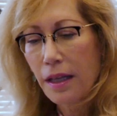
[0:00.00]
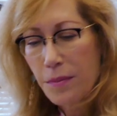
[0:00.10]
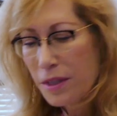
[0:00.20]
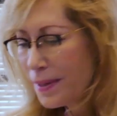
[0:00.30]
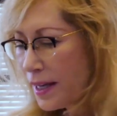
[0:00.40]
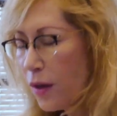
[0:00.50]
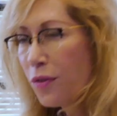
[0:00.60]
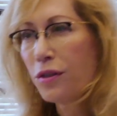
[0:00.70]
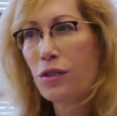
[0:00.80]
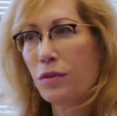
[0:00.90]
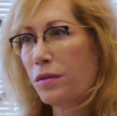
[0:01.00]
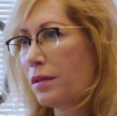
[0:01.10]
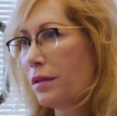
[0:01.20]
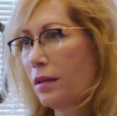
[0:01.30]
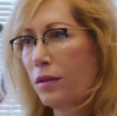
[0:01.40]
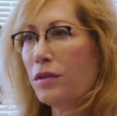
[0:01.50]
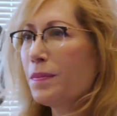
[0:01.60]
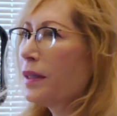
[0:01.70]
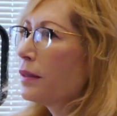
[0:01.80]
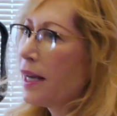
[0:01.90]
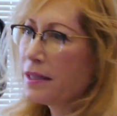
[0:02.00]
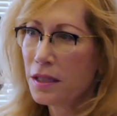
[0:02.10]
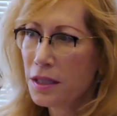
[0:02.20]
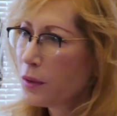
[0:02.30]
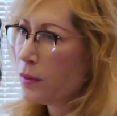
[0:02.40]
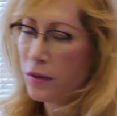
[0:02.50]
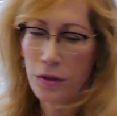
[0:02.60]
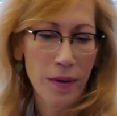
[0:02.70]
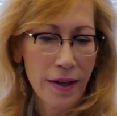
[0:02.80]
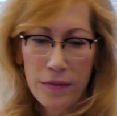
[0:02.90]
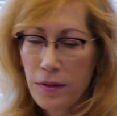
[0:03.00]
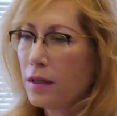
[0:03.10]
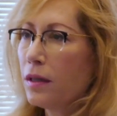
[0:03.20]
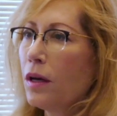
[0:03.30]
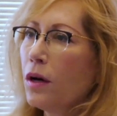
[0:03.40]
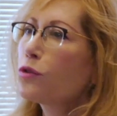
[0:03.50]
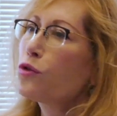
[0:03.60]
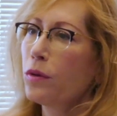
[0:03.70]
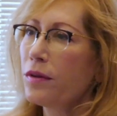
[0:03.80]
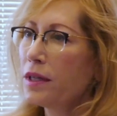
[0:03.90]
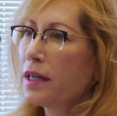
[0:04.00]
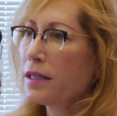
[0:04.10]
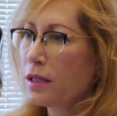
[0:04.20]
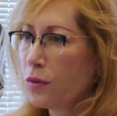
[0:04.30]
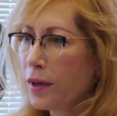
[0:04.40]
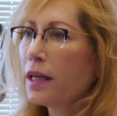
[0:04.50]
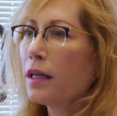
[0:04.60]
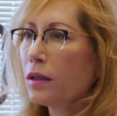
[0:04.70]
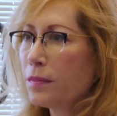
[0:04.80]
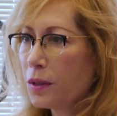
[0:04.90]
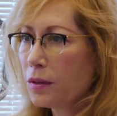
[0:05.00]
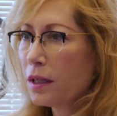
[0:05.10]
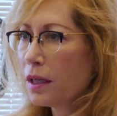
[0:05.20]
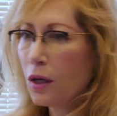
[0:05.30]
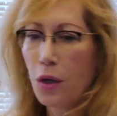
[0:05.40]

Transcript: There have been health issues. There's been a lot to deal with. You have the ultra-Orthodox Haredi community